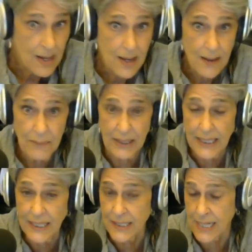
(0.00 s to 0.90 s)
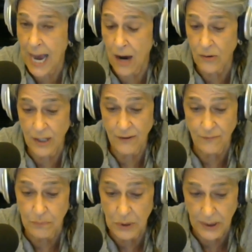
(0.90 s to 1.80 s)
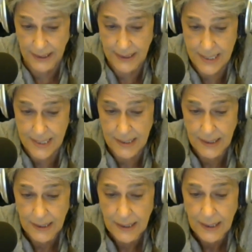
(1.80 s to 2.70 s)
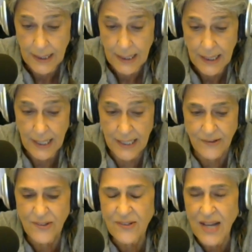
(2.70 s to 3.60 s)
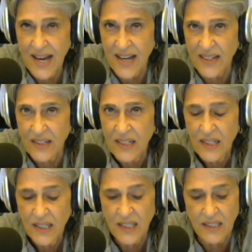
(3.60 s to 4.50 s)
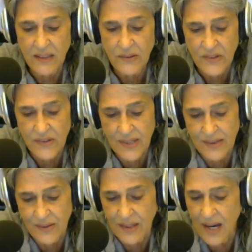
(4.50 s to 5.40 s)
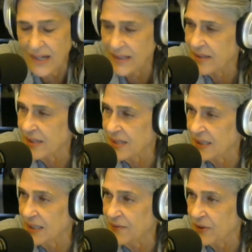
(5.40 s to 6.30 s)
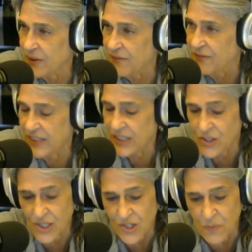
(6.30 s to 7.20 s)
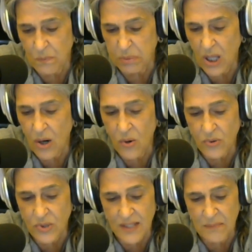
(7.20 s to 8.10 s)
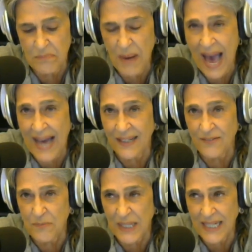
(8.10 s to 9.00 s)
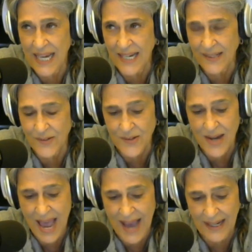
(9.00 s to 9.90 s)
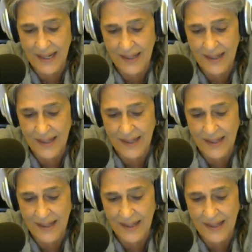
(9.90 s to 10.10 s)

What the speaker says: but he is out of bullets. Instead, he uses his gun to deliver a vicious blow to the back of McCain's neck.